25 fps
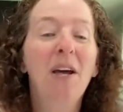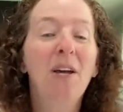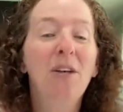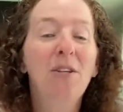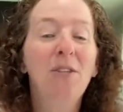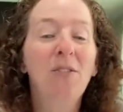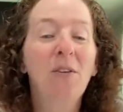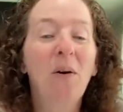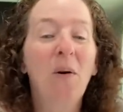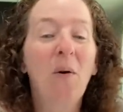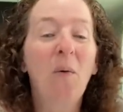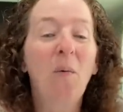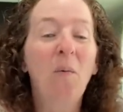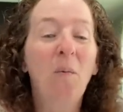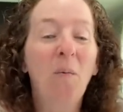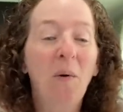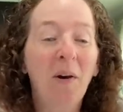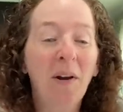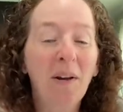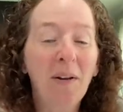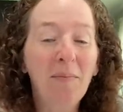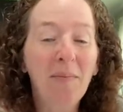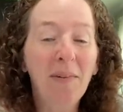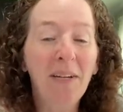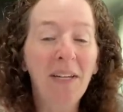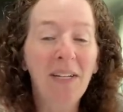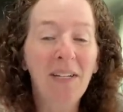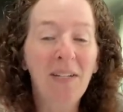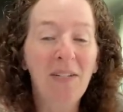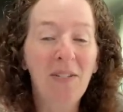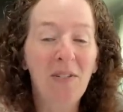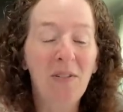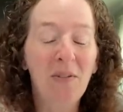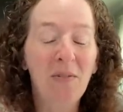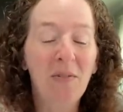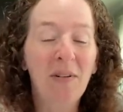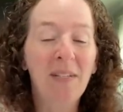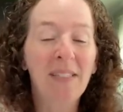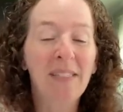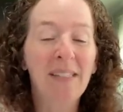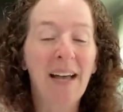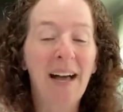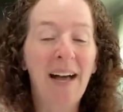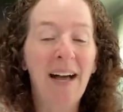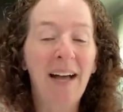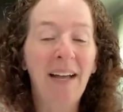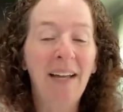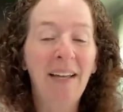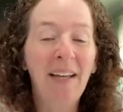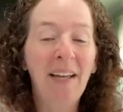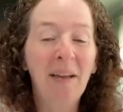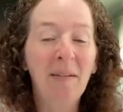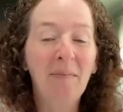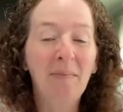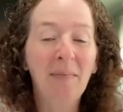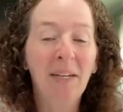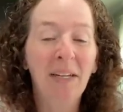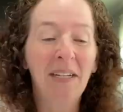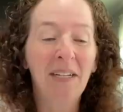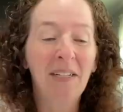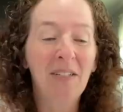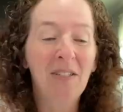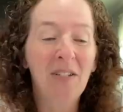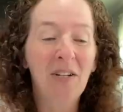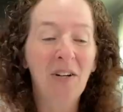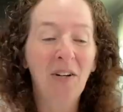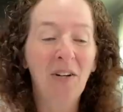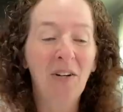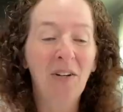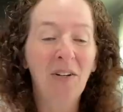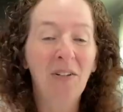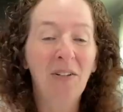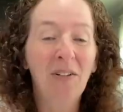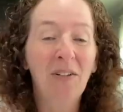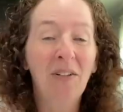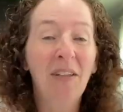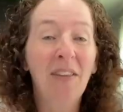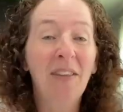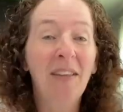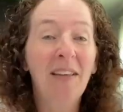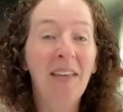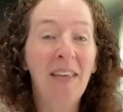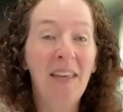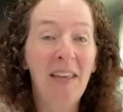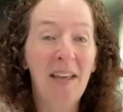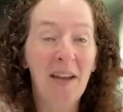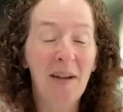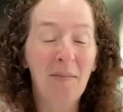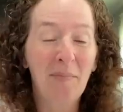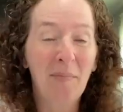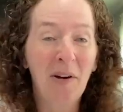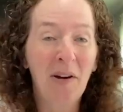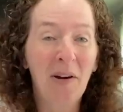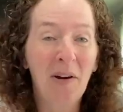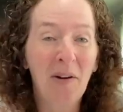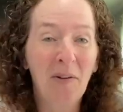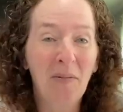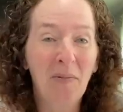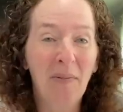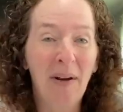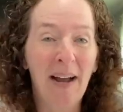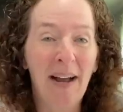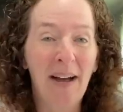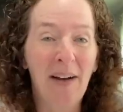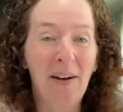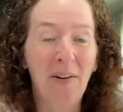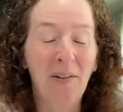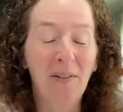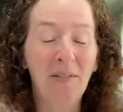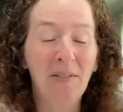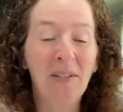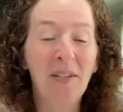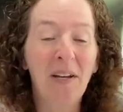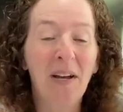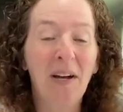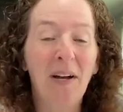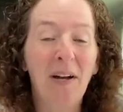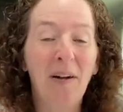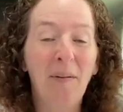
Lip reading: So what I'm going to do is I am going to turn the camera around,